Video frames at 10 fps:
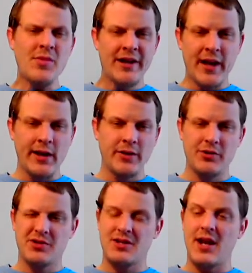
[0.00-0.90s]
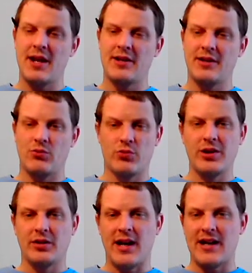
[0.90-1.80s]
And I understand and
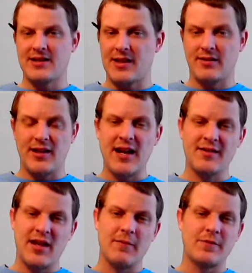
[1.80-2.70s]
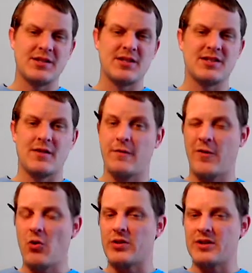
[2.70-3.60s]
realize that a lot of the emphasis and
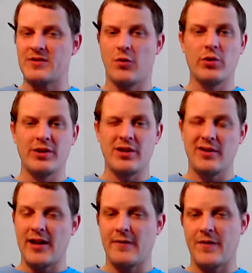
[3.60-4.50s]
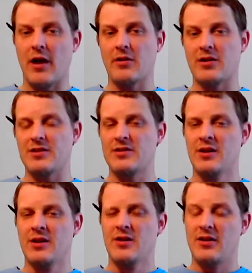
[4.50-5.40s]
focus for the Atlanta Falcons
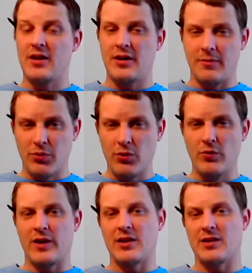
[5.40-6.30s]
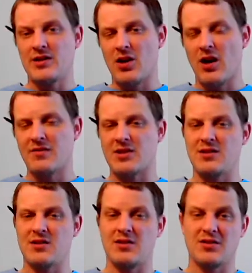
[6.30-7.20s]
in improving in this
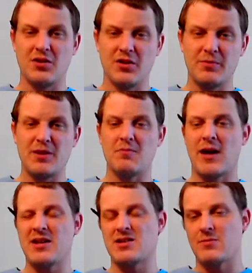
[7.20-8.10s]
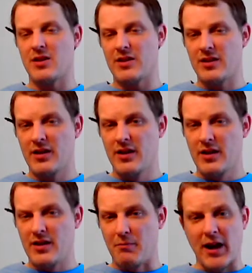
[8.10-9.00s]
offseason is going to be Mike Smith,
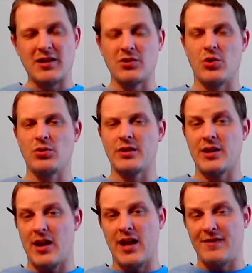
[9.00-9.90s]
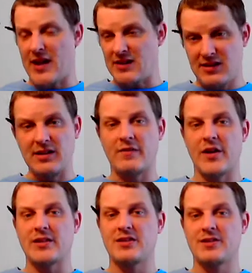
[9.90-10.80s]
Mike Nolan, and that
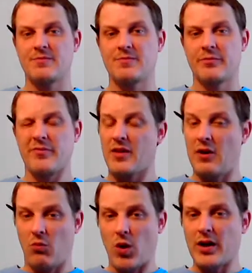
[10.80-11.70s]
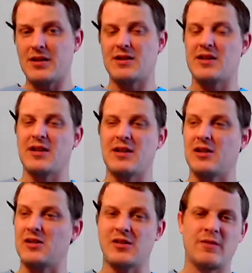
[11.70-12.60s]
defense. And wanting to get an